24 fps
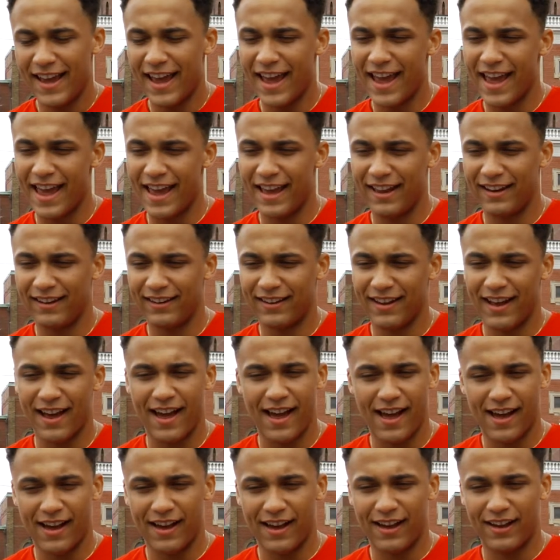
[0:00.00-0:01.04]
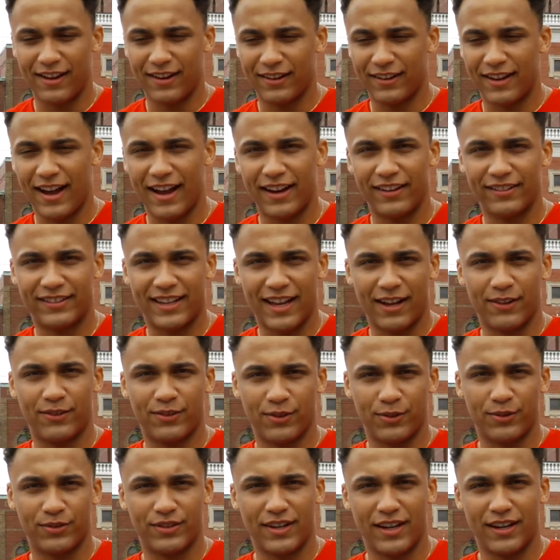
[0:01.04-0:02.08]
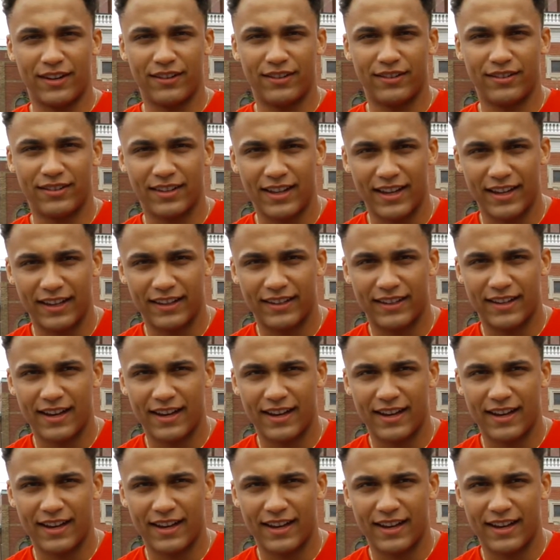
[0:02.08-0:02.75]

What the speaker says: And a guidance counselor was kind of just like,